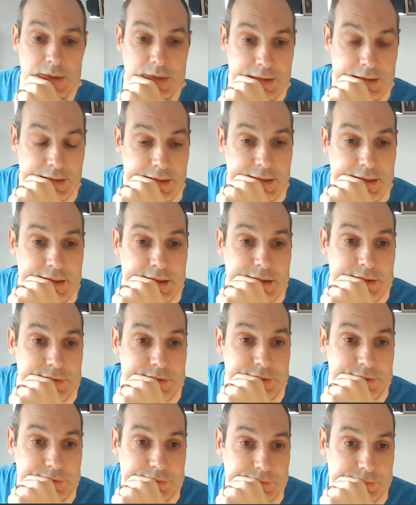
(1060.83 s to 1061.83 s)

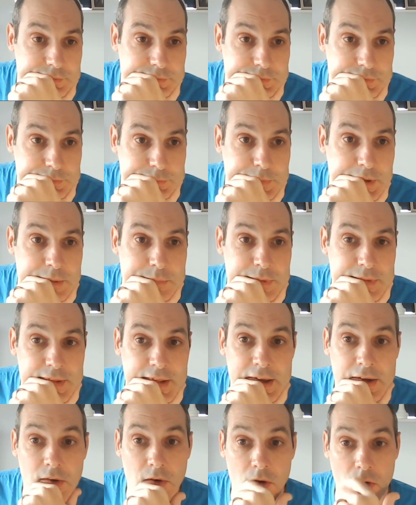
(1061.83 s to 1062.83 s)
and maybe
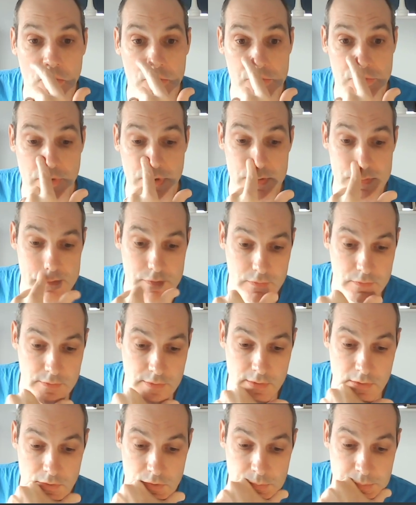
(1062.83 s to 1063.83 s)
their heart's racing a
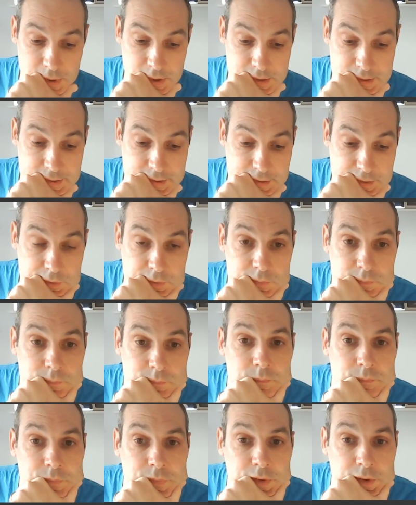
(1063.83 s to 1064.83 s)
little bit now.
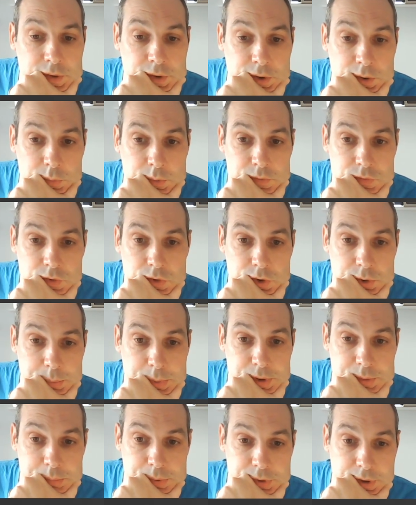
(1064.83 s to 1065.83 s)
We've got a bit
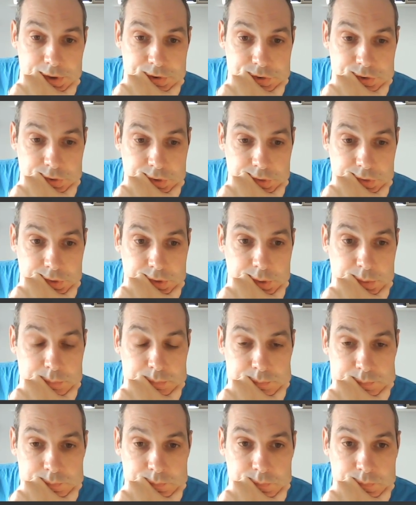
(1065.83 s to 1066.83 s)
of pressure on
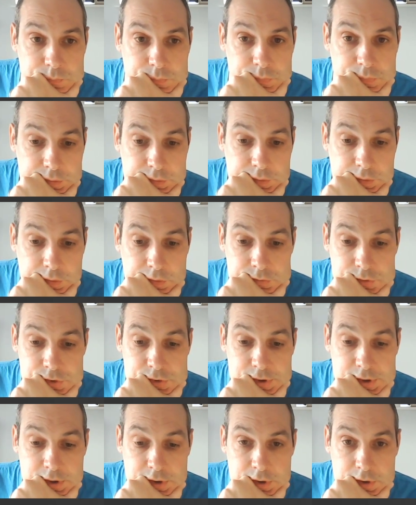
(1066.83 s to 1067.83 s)
them.
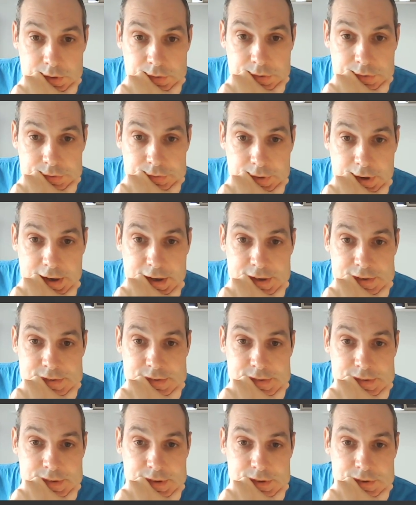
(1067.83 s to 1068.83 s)
Obviously, our threat is
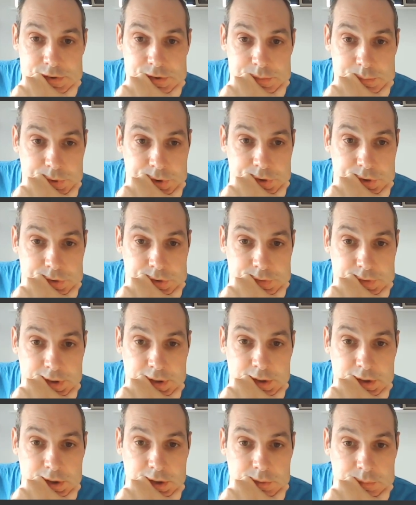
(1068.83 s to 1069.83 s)
this move
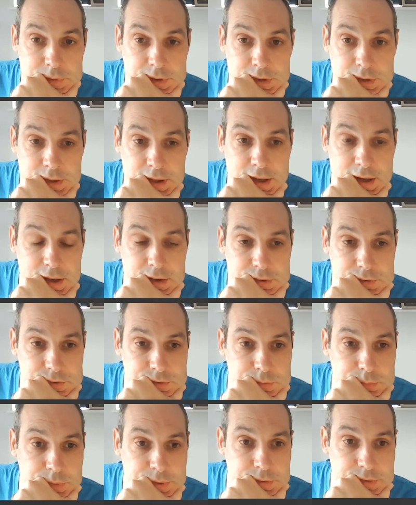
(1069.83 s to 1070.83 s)
incoming
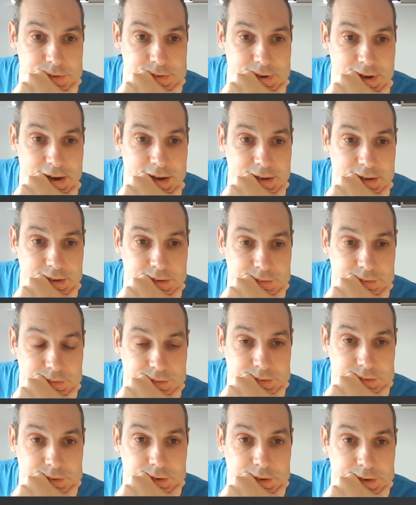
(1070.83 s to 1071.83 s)
next. We're attacking the
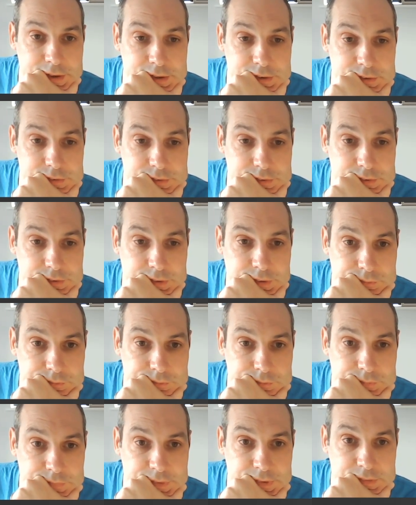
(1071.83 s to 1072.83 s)
knight.
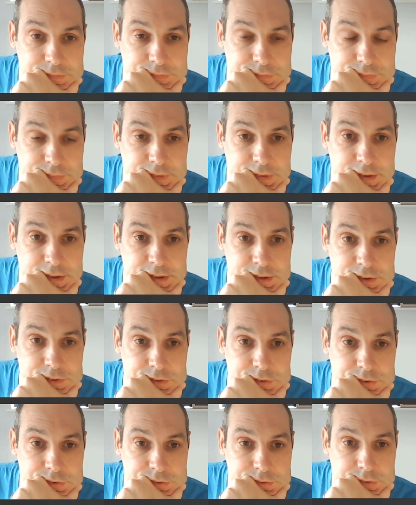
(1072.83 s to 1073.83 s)
If they
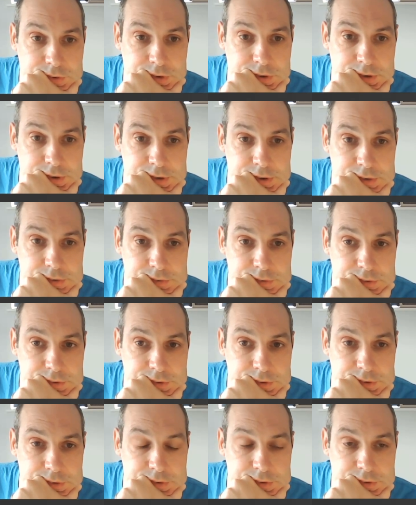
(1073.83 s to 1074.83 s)
try
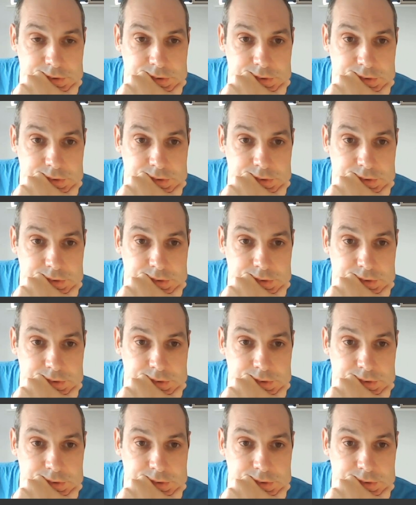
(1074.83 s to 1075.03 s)
to